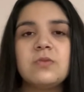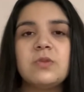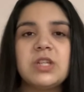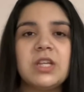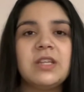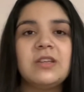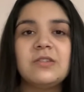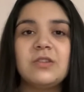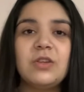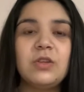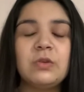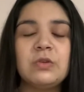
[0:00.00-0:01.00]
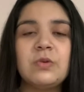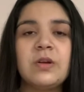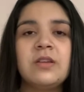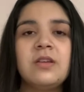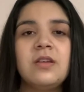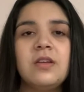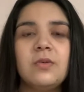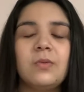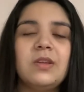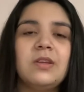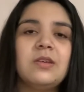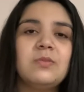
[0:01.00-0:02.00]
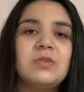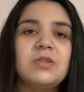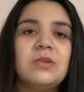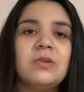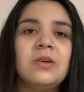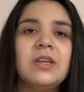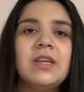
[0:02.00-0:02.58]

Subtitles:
which I think is a huge one when it comes to